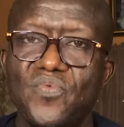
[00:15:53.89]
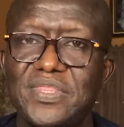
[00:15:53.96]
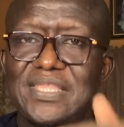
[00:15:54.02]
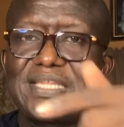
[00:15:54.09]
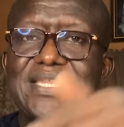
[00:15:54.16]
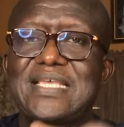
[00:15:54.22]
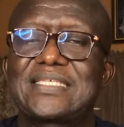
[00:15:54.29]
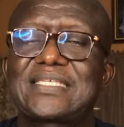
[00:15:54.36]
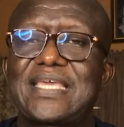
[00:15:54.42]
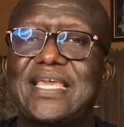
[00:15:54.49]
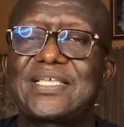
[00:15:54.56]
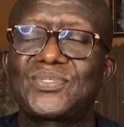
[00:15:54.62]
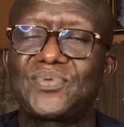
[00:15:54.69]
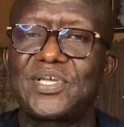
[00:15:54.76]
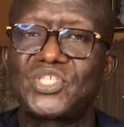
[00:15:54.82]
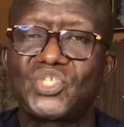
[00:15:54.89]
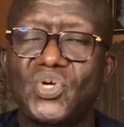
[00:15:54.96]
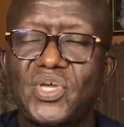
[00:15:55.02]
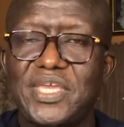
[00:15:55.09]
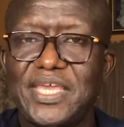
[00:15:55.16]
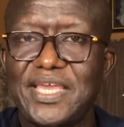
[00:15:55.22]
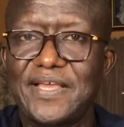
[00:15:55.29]
Within this case we are
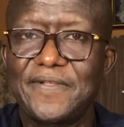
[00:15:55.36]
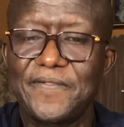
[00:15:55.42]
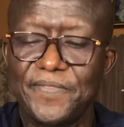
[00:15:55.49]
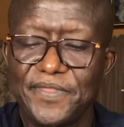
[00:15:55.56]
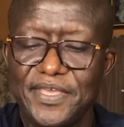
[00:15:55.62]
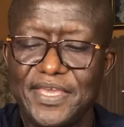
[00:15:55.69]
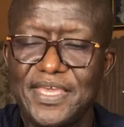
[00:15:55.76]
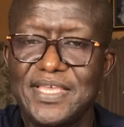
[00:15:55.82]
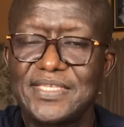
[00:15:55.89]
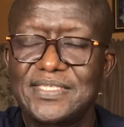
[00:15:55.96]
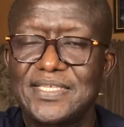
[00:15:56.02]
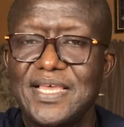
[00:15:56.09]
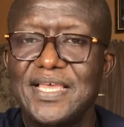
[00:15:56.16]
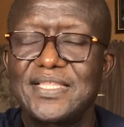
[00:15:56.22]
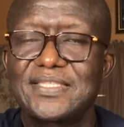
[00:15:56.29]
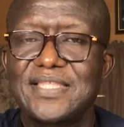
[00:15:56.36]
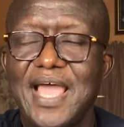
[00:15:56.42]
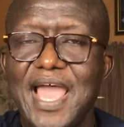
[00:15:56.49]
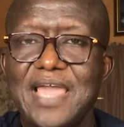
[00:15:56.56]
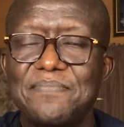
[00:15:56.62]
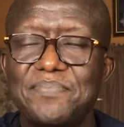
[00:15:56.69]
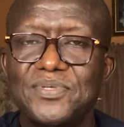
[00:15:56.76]
talking is
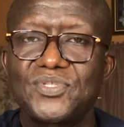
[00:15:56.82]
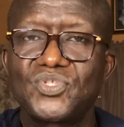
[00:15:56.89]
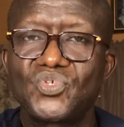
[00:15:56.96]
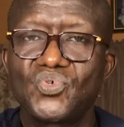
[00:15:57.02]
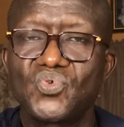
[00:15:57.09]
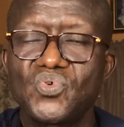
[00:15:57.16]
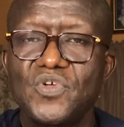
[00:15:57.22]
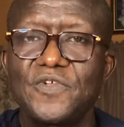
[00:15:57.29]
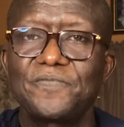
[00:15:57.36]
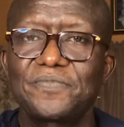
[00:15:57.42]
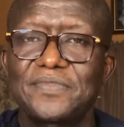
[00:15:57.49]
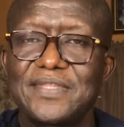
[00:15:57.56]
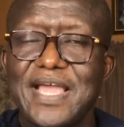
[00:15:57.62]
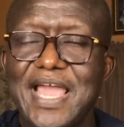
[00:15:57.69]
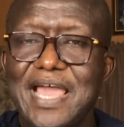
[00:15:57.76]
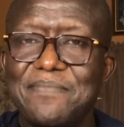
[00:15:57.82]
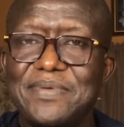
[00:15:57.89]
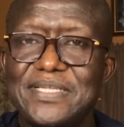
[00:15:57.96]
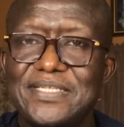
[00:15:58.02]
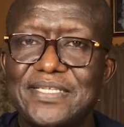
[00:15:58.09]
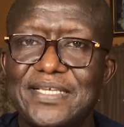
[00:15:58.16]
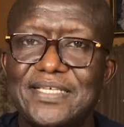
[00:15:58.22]
type 2
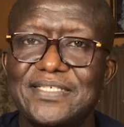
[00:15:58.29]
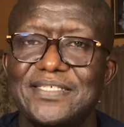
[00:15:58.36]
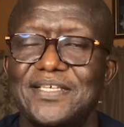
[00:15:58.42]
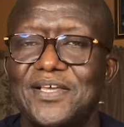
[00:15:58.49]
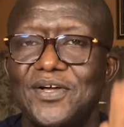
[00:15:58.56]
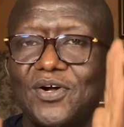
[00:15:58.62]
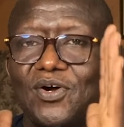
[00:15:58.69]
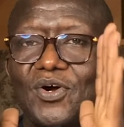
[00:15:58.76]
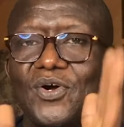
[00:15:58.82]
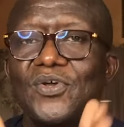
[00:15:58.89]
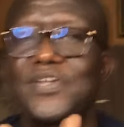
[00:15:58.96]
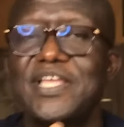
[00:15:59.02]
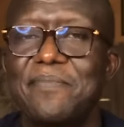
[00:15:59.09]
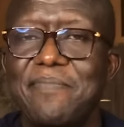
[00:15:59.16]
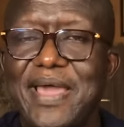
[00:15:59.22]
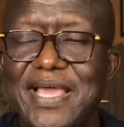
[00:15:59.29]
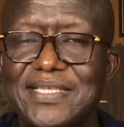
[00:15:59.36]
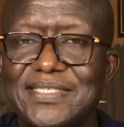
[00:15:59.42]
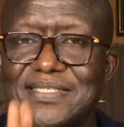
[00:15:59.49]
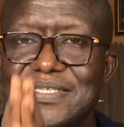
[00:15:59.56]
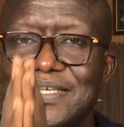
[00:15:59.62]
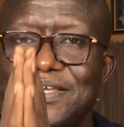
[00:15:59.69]
diabetes. All the
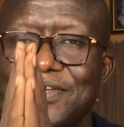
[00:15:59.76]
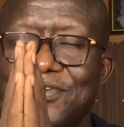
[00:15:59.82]
best.